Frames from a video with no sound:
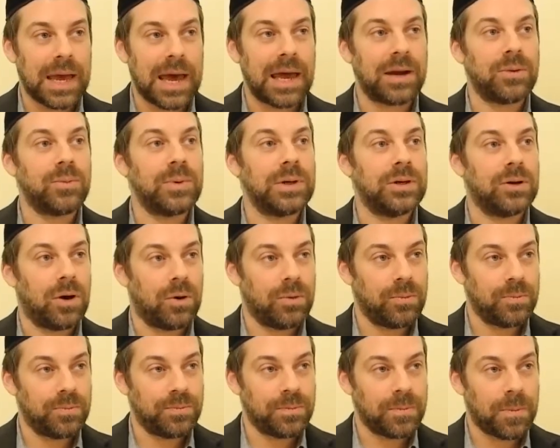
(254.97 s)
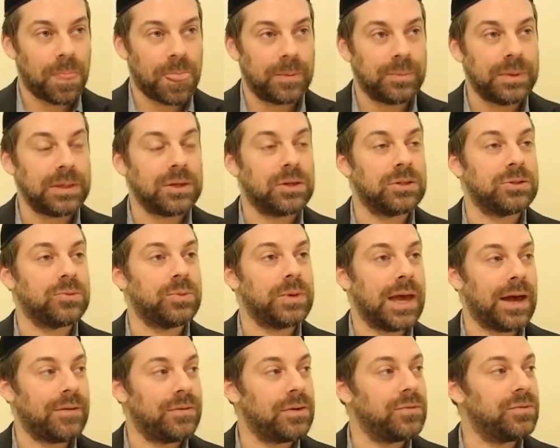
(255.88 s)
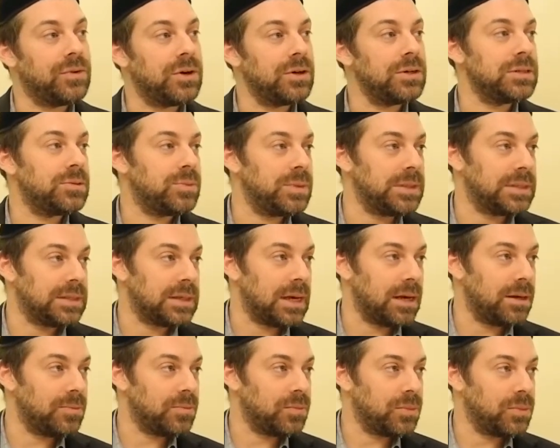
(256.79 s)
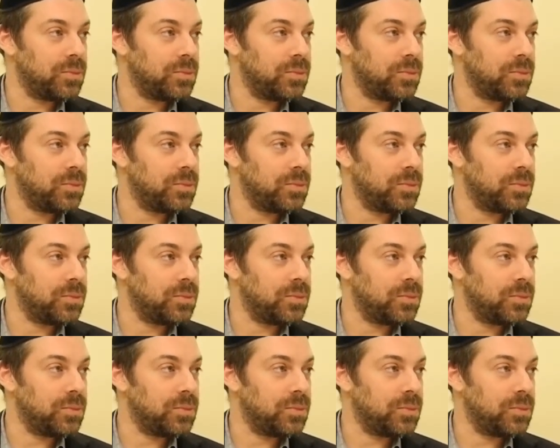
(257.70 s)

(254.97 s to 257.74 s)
How do we know? Because we have a verse we say.